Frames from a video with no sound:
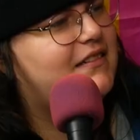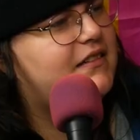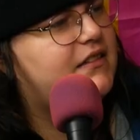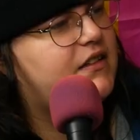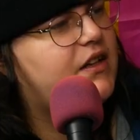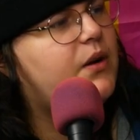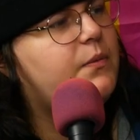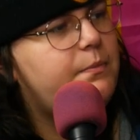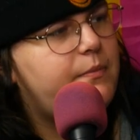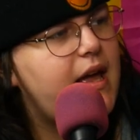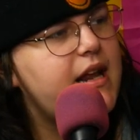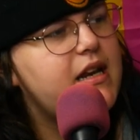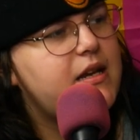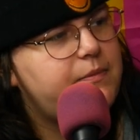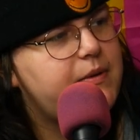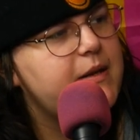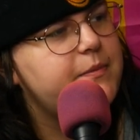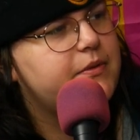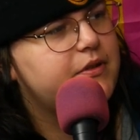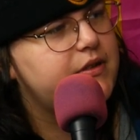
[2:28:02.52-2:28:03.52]
Like someone no, many
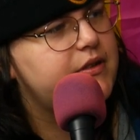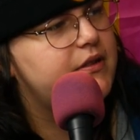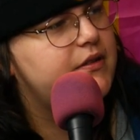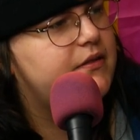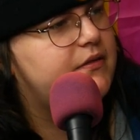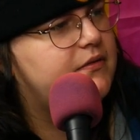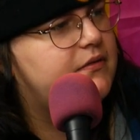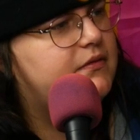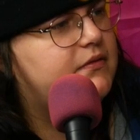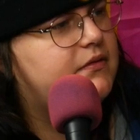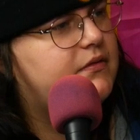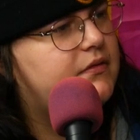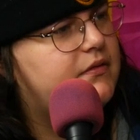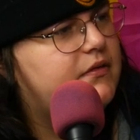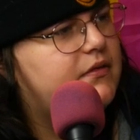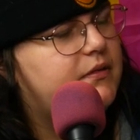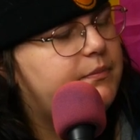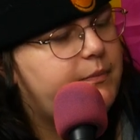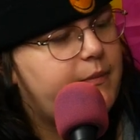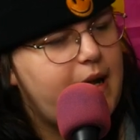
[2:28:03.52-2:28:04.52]
like, people do.
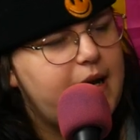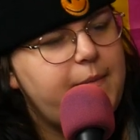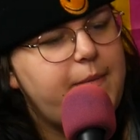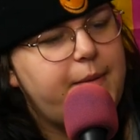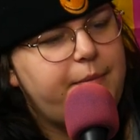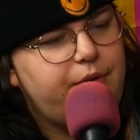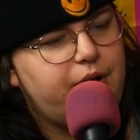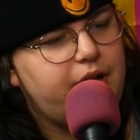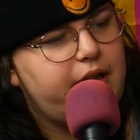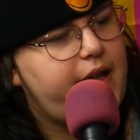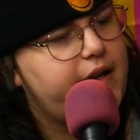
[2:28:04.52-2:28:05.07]
Yeah, like many people just, are